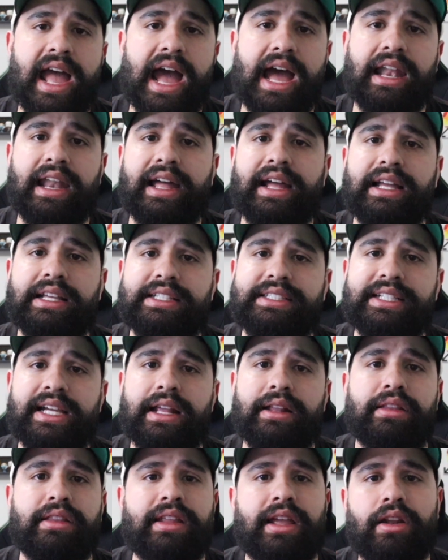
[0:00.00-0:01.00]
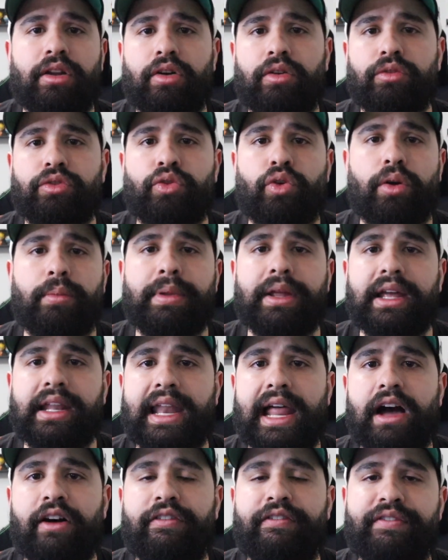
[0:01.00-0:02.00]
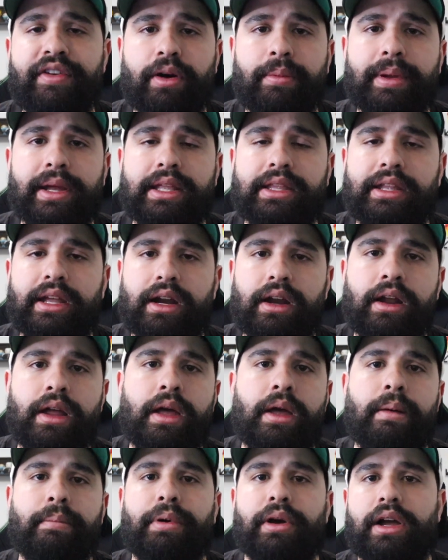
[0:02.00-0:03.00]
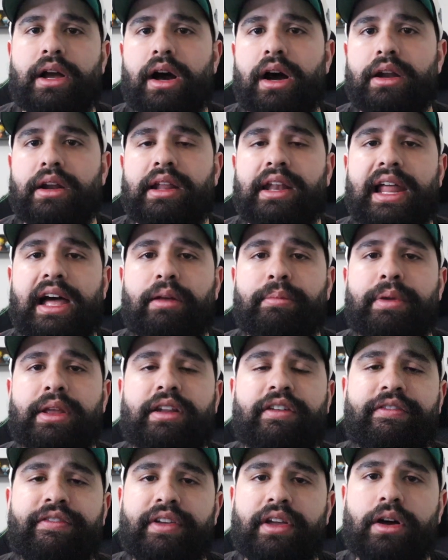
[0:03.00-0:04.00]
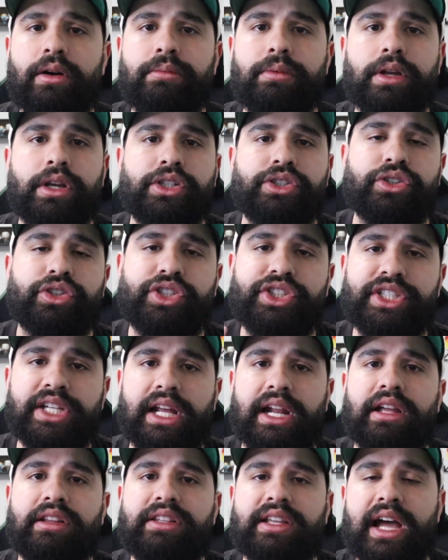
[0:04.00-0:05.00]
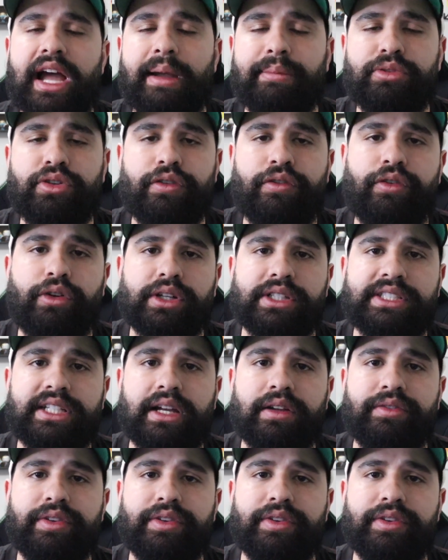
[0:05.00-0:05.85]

and like I said, they don't normally allow filming in there, but Khan allowed me to film, so shout out to Hype247.